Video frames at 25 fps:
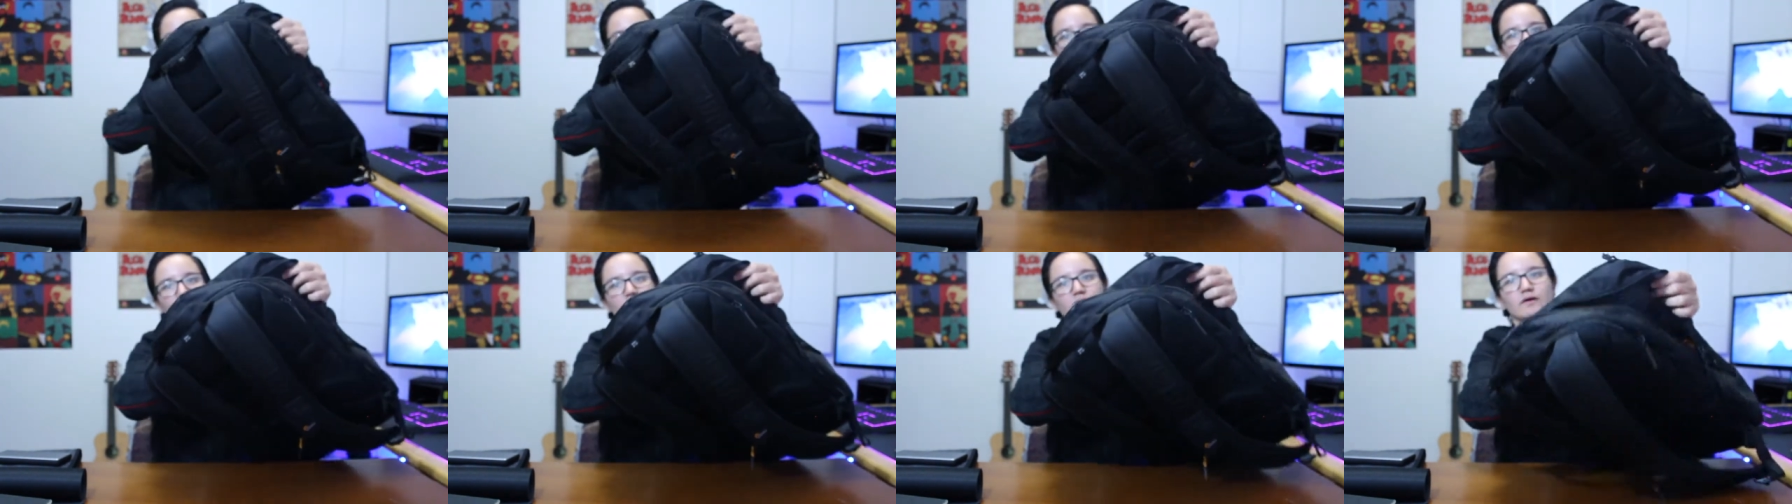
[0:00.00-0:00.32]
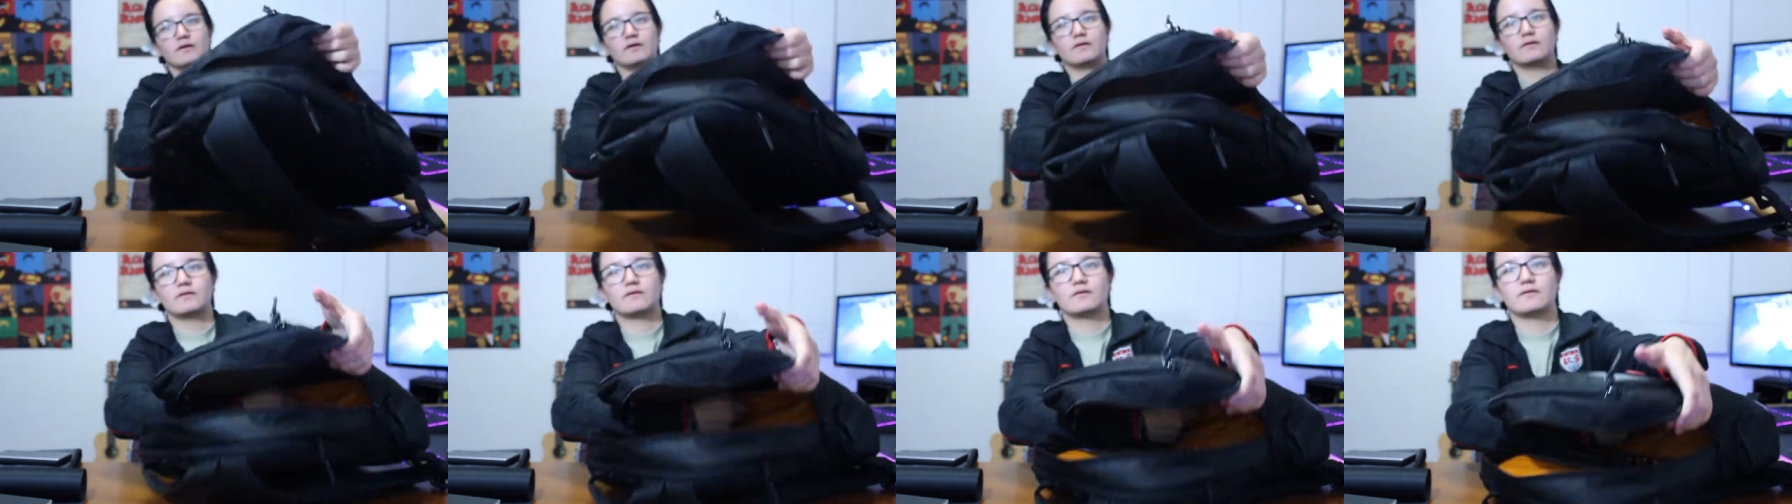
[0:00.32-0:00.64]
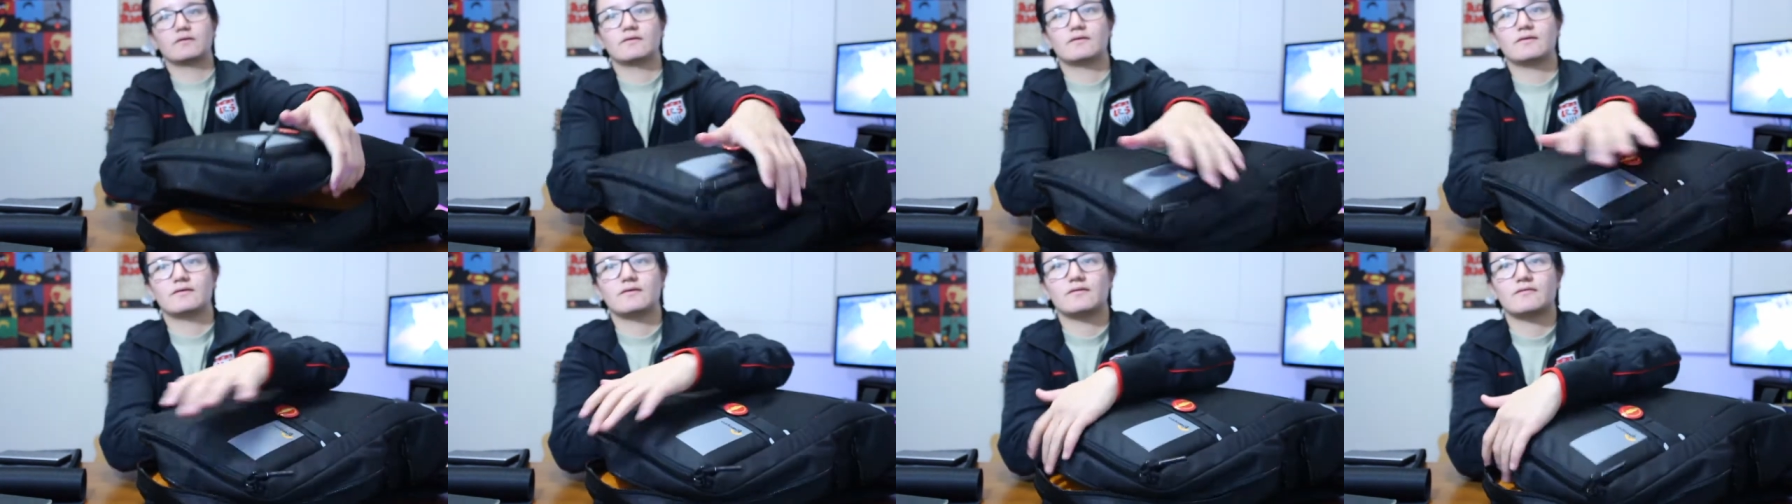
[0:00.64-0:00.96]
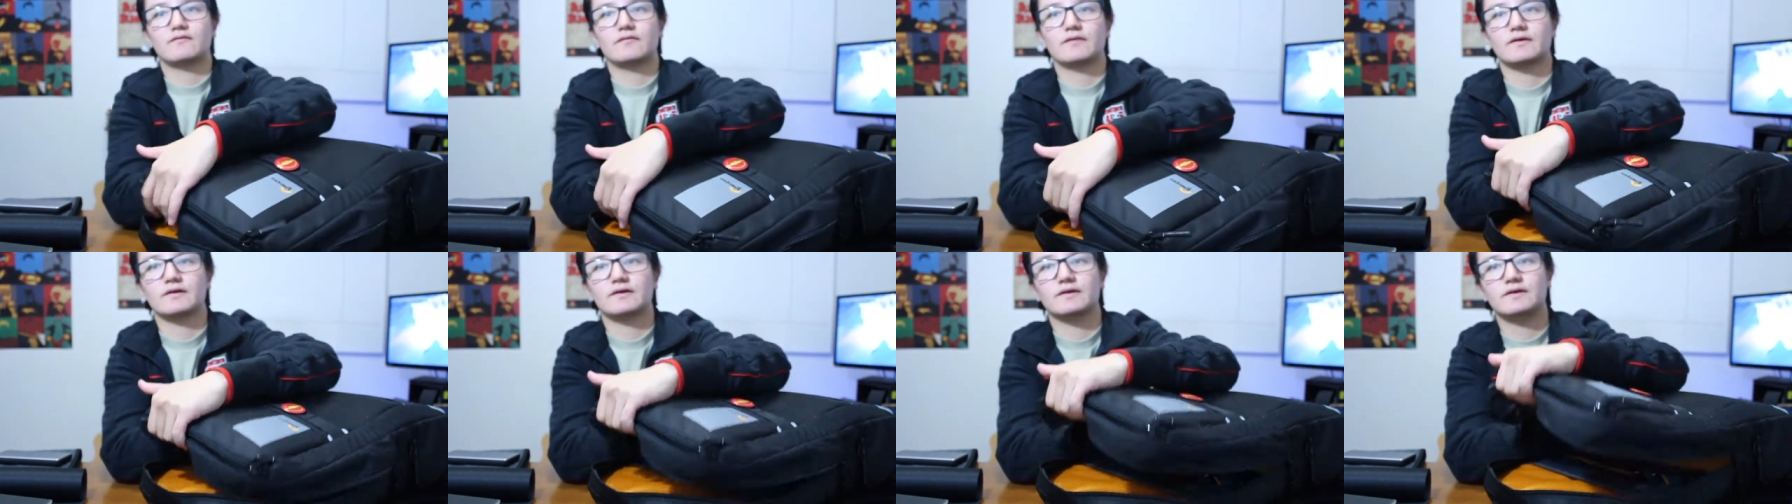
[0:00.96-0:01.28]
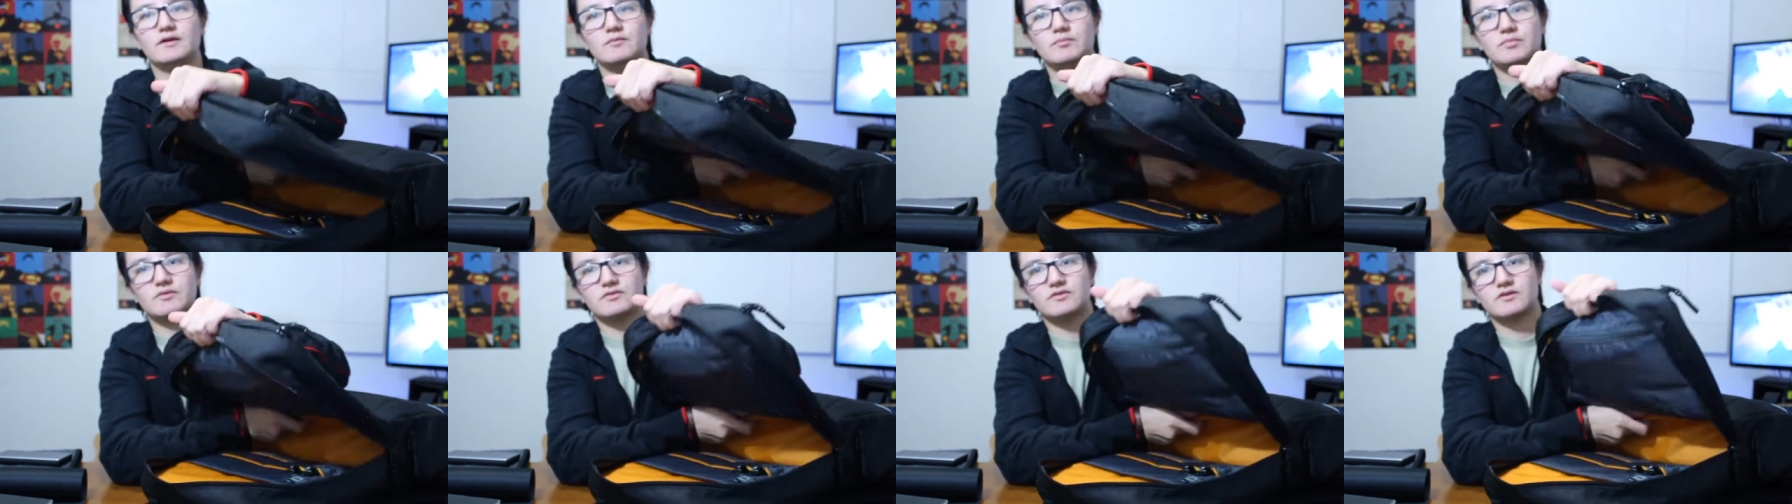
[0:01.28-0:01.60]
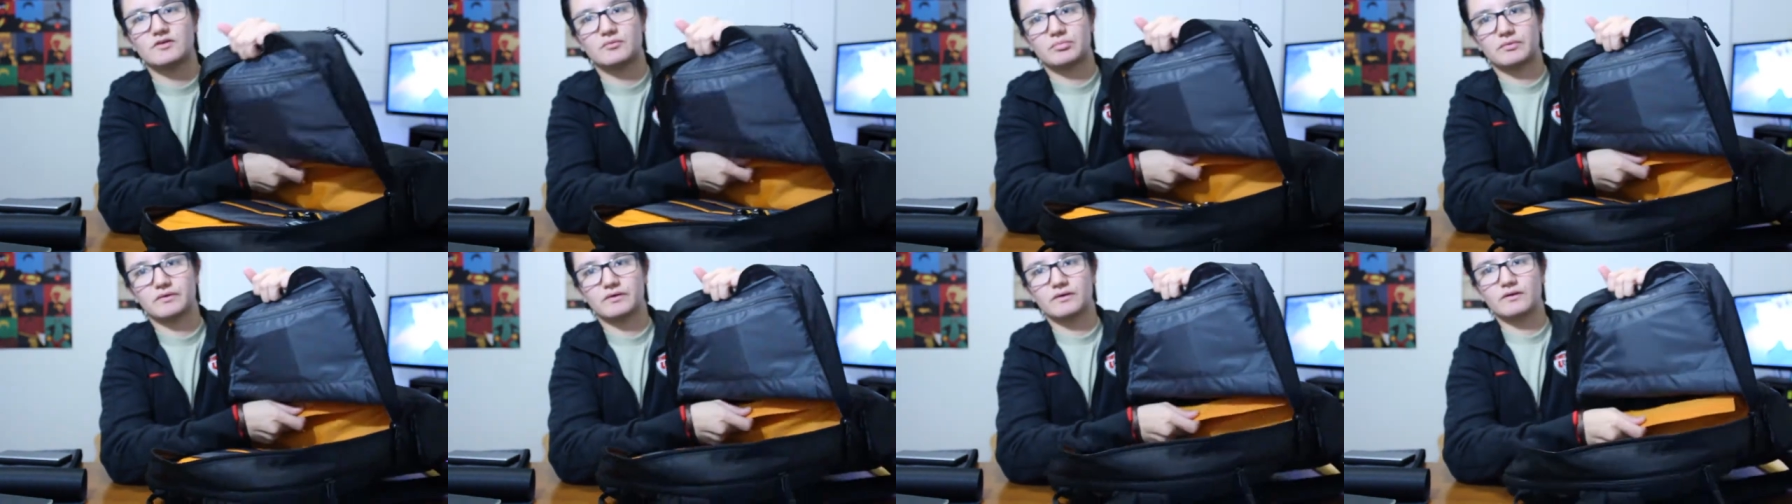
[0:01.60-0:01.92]
But I can keep a
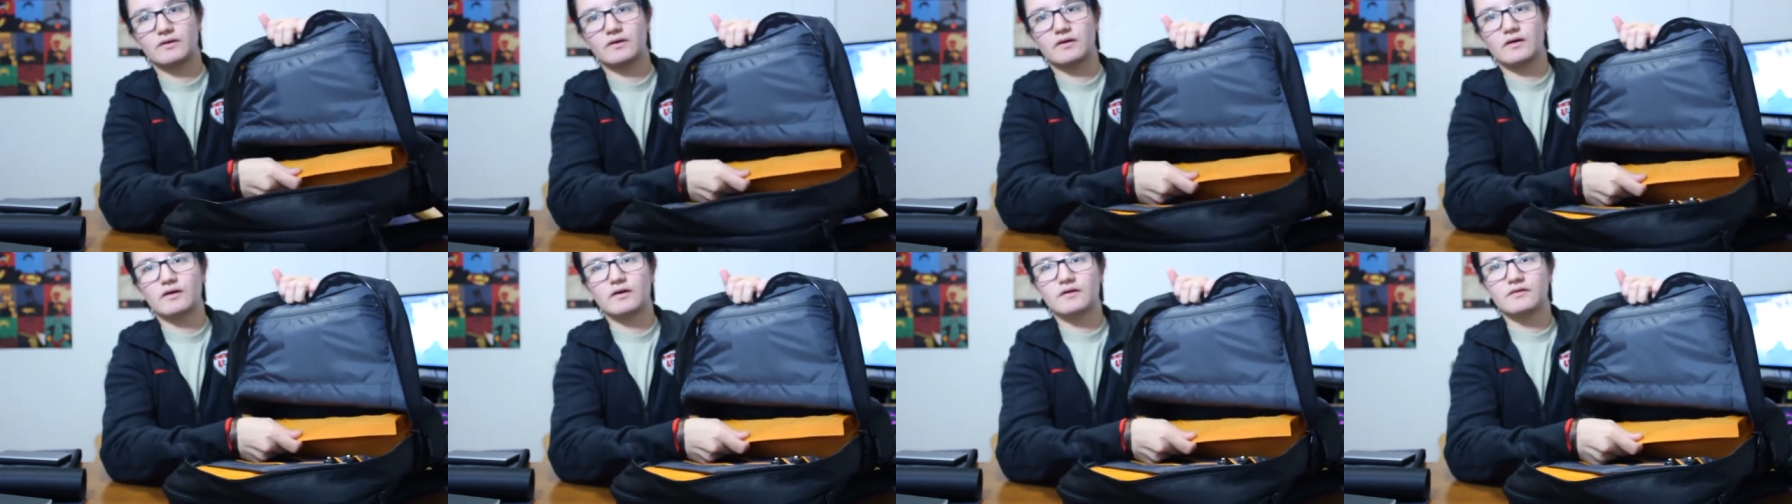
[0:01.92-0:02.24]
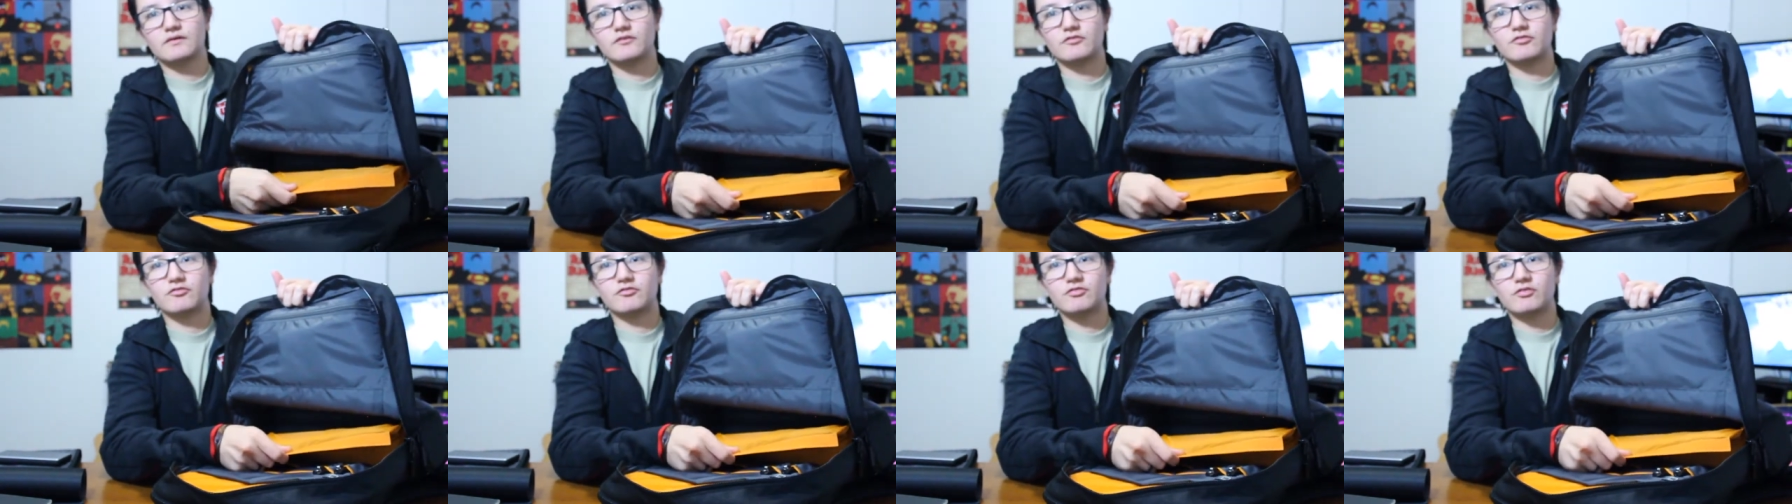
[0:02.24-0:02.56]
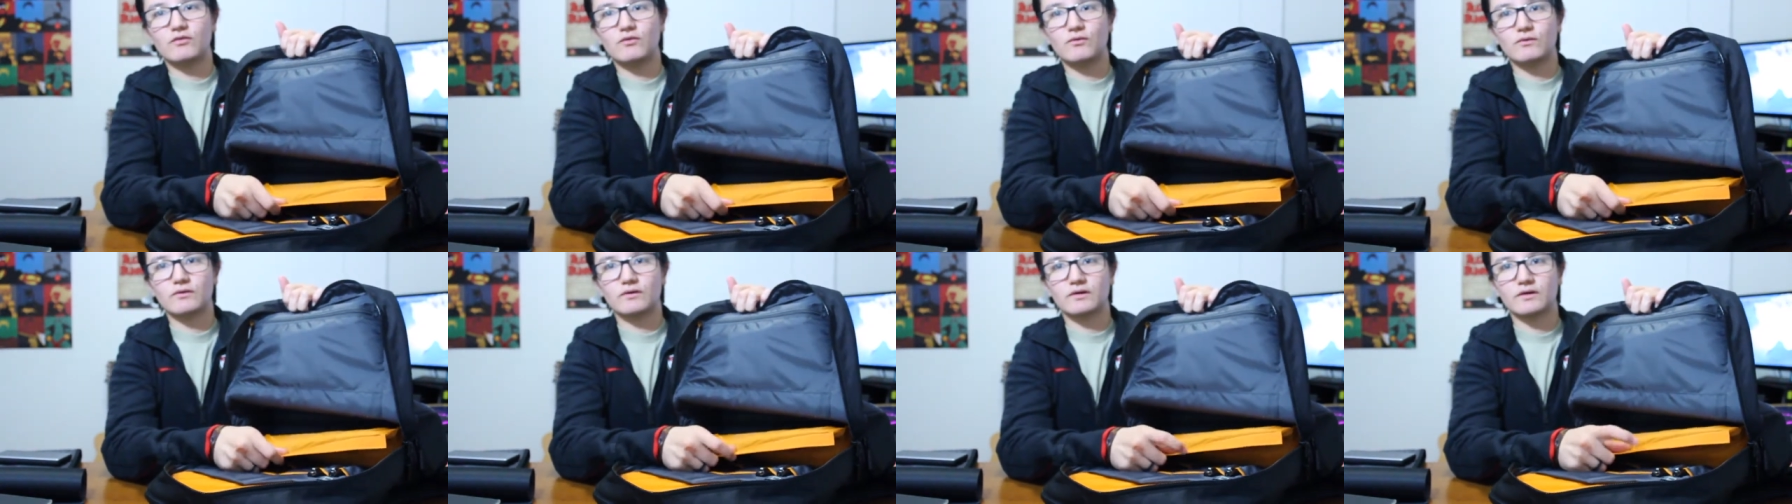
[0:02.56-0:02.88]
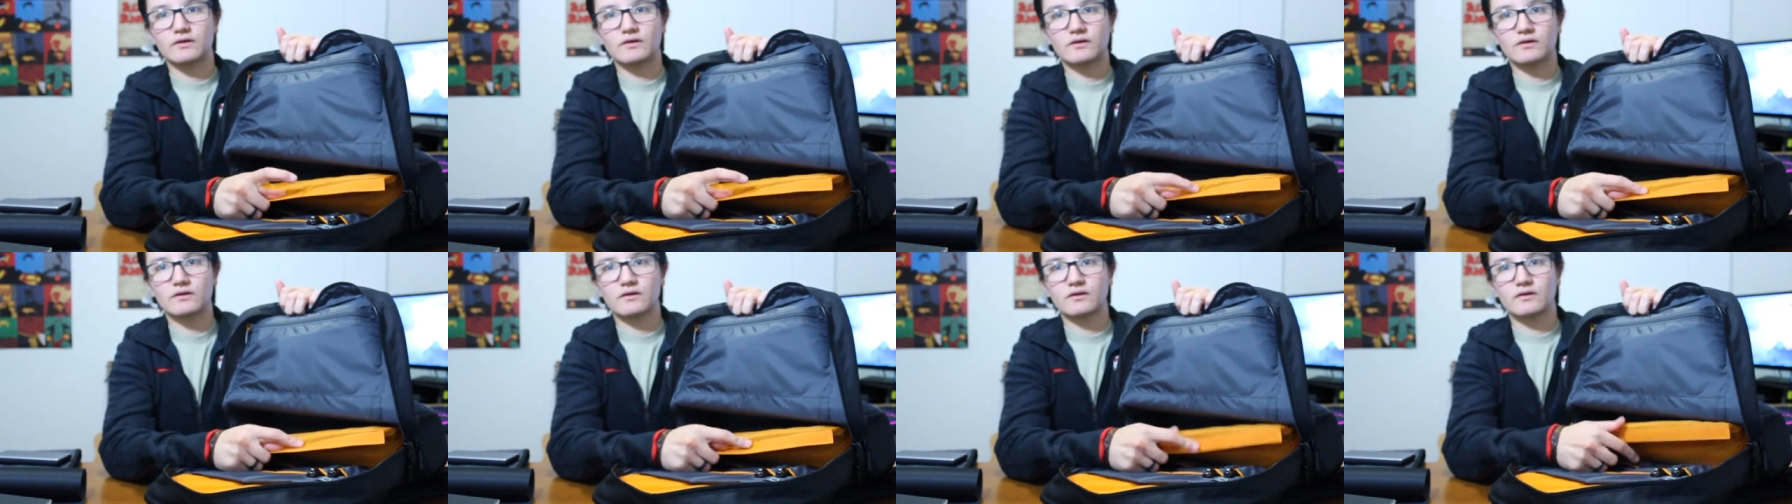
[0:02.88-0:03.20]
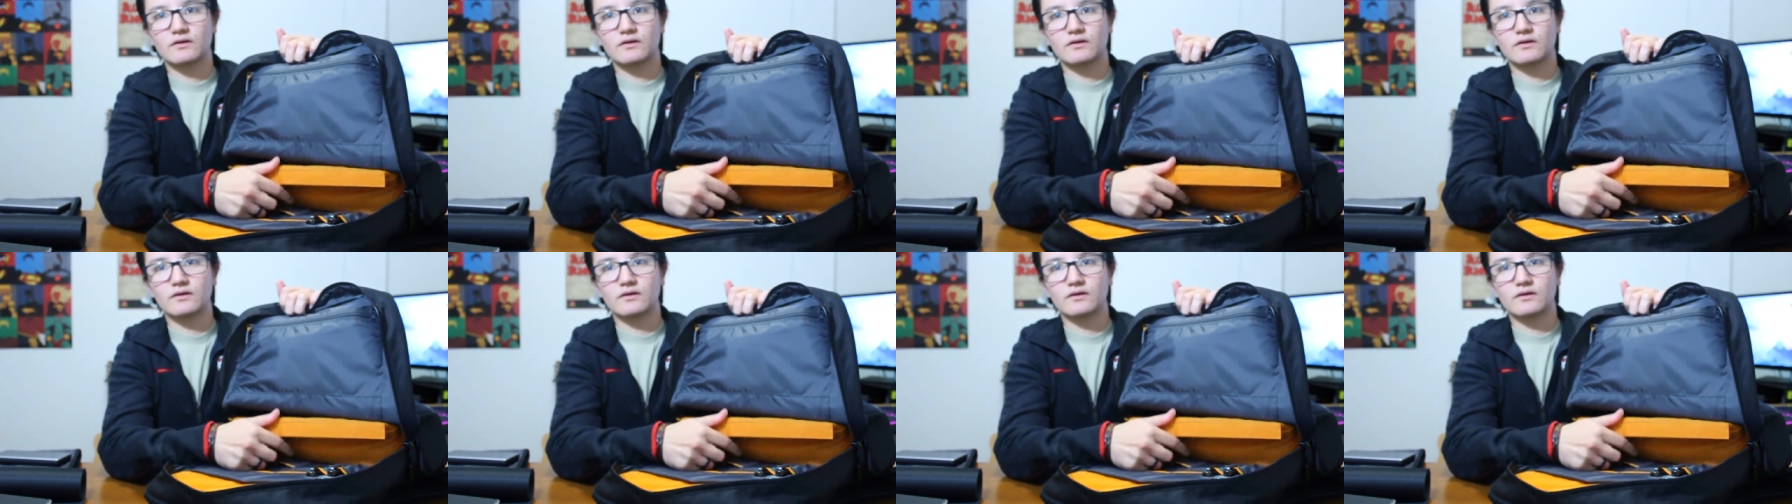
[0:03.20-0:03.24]
separate floor